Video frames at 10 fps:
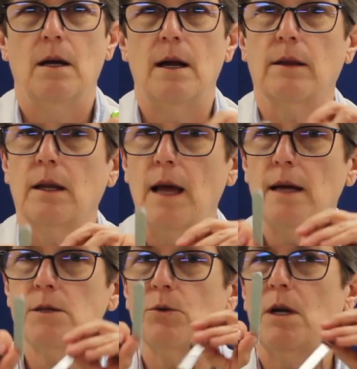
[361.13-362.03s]
Now the
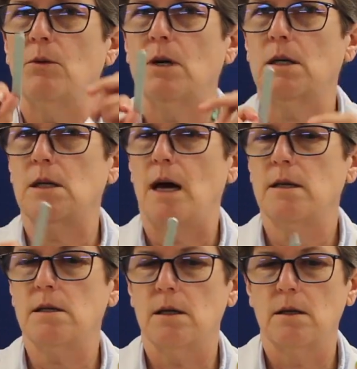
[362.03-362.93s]
last one I want to
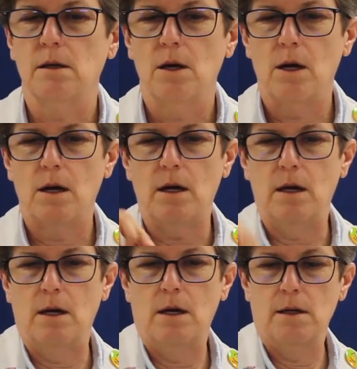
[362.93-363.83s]
test
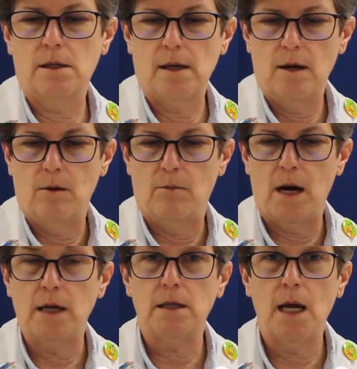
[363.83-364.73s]
is
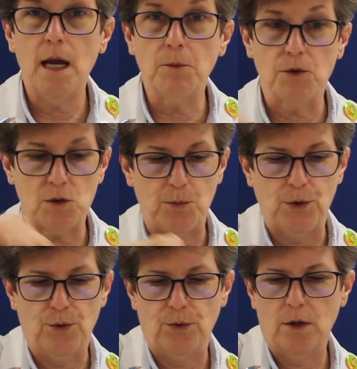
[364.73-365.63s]
my
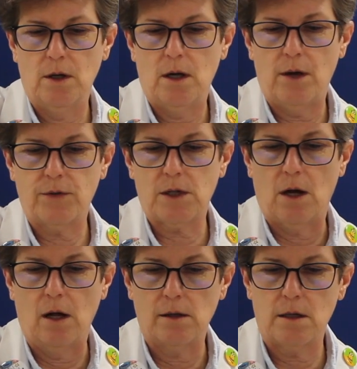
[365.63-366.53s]
tablespoon of
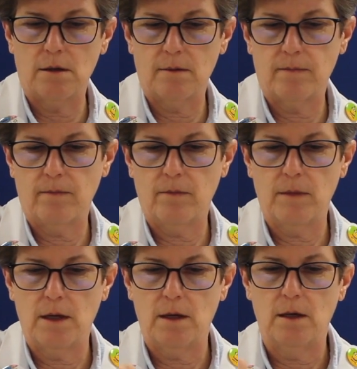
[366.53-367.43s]
salt.
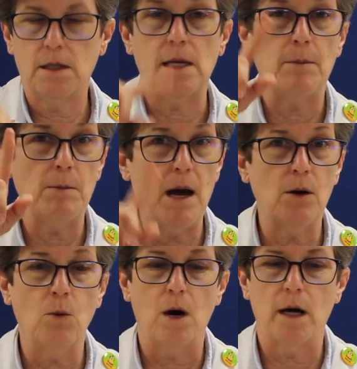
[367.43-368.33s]
Same
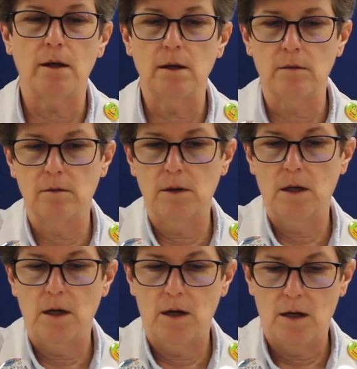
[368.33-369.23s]
amount of water,
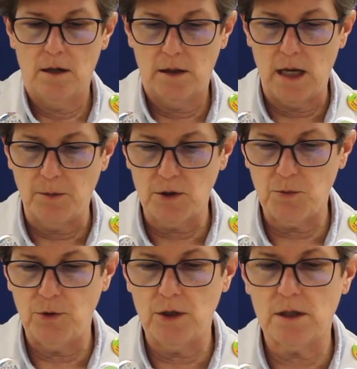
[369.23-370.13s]

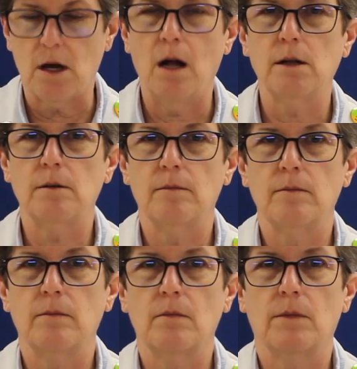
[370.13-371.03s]
tablespoon of salt,
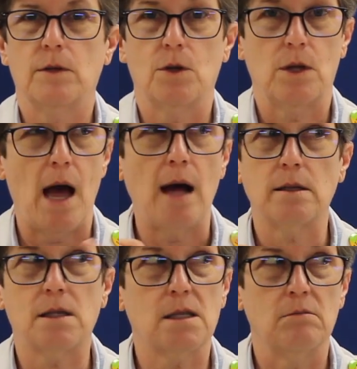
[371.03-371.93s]
so
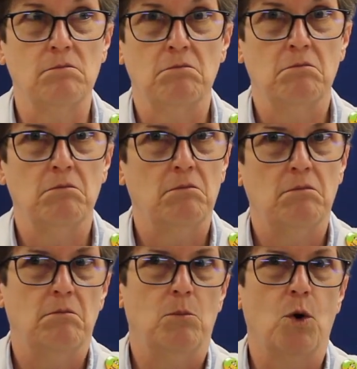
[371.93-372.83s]
that's
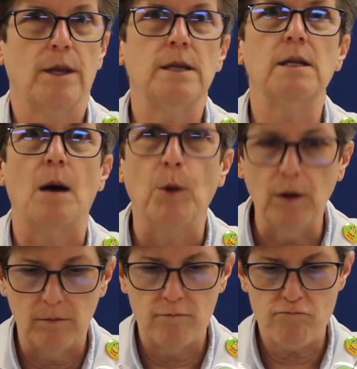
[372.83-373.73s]
more than
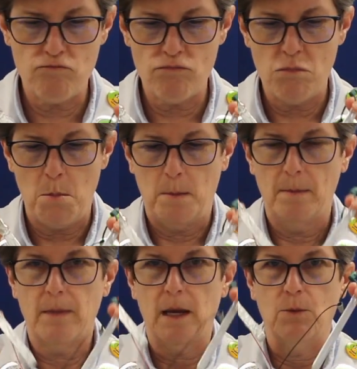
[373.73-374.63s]
double.
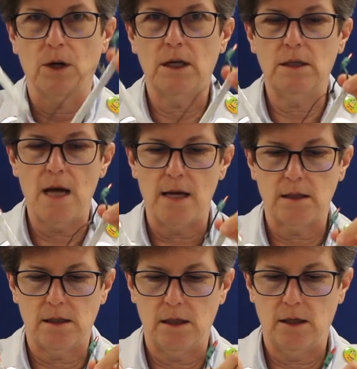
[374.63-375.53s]
And we're going to
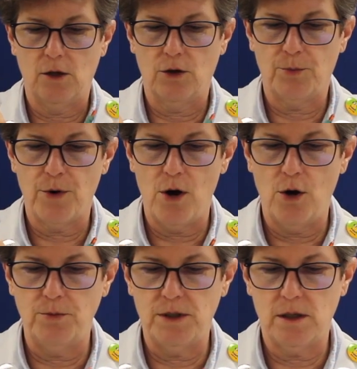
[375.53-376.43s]
test. In go the
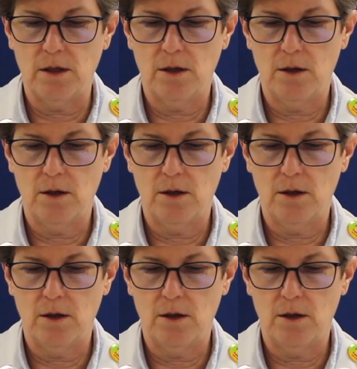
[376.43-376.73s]
probes.